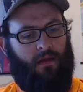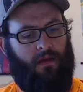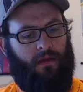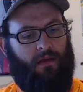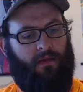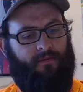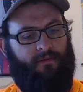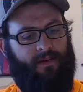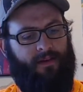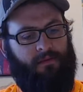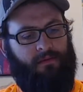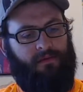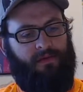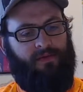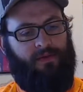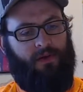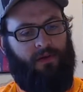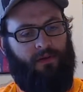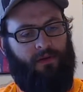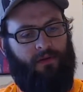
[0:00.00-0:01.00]
Family
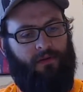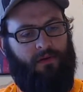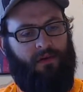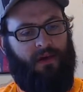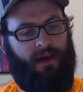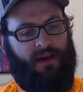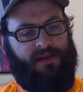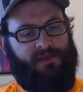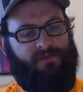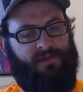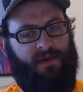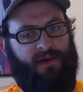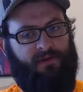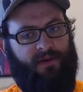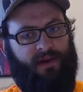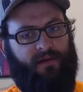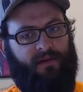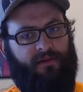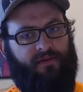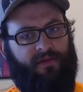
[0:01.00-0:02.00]
Feud has been
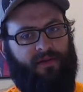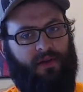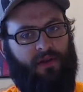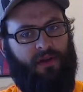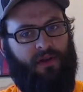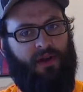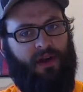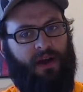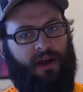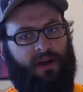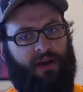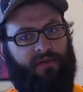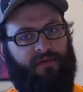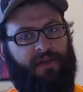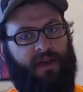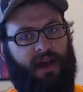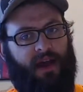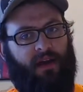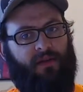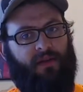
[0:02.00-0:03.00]
around for long enough
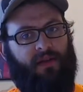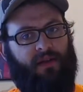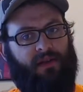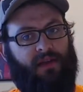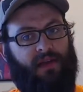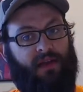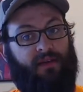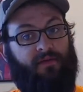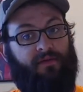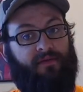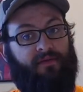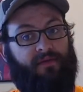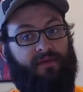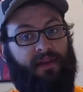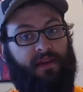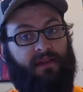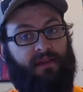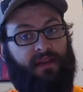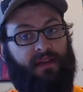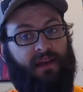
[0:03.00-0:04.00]
now that they've
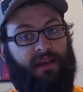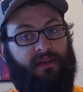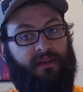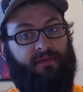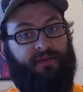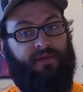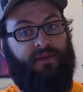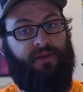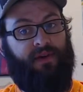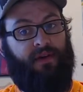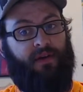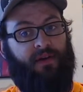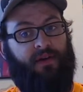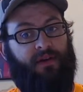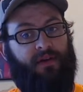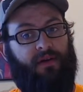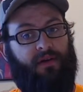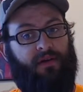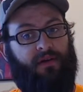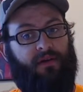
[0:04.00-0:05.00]
that they've
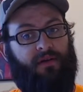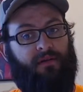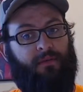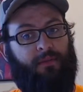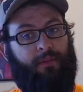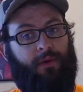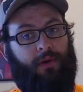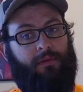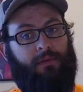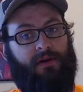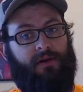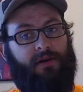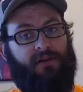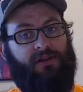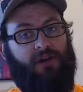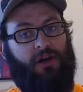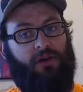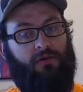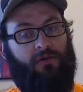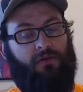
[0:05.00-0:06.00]
pretty much
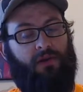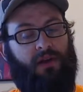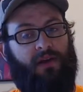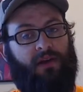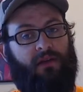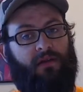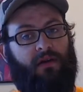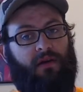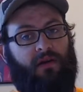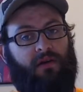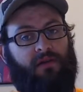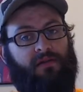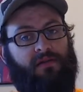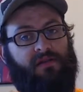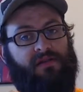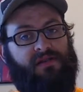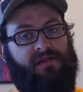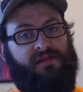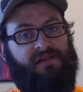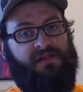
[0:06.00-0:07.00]
honed in on the
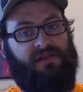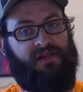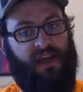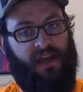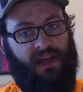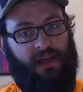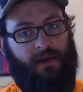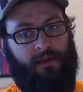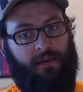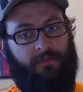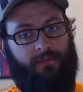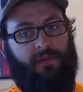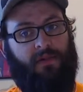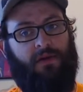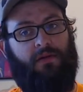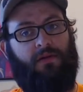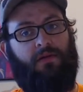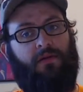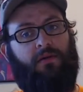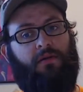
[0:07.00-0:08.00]
same
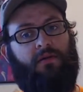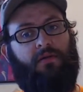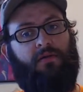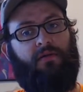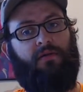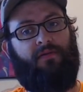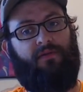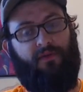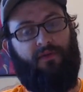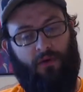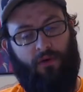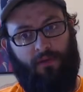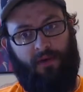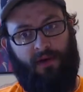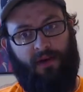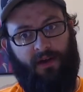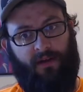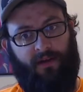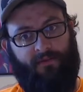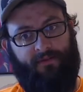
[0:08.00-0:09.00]

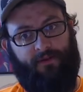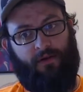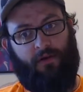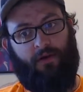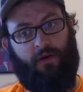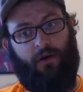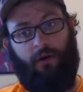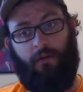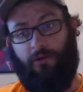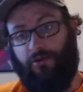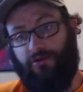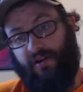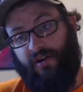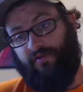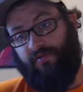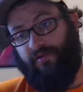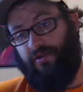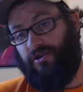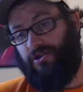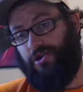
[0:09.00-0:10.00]
formula for almost
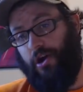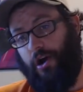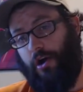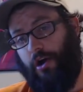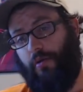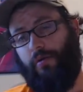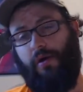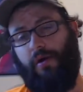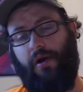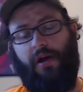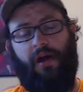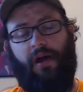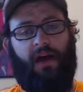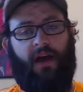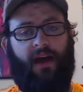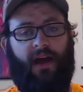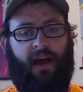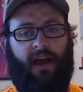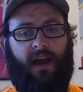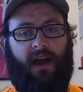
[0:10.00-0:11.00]
every show,
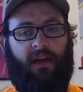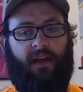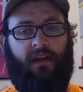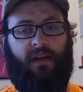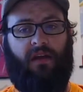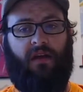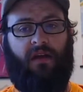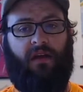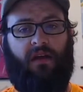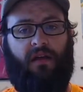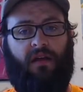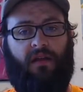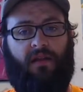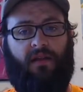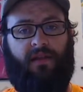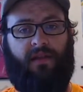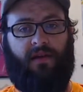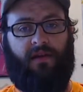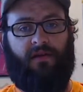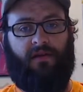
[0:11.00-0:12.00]
and
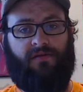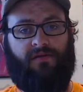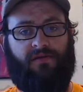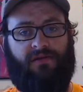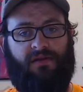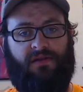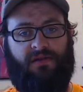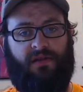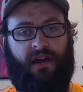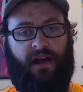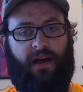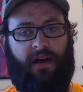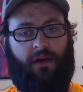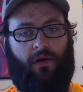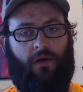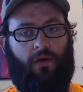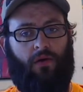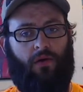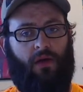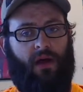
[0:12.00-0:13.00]
there's not a
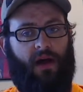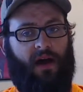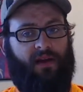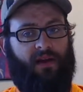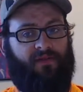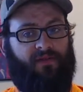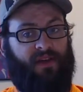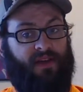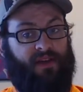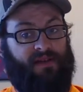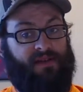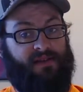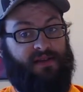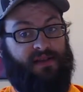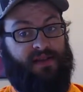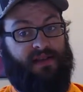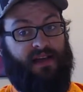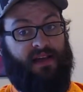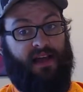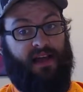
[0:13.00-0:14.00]
whole lot of things that
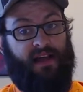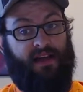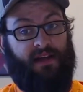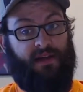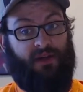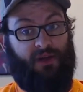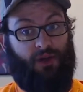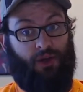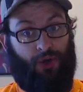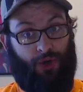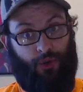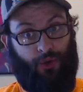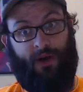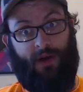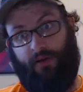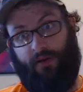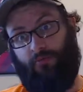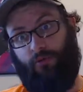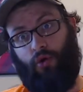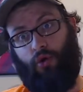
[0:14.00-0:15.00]
they can do
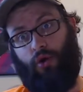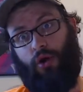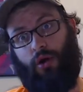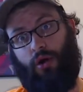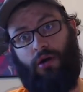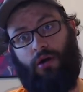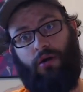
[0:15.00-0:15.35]
anymore.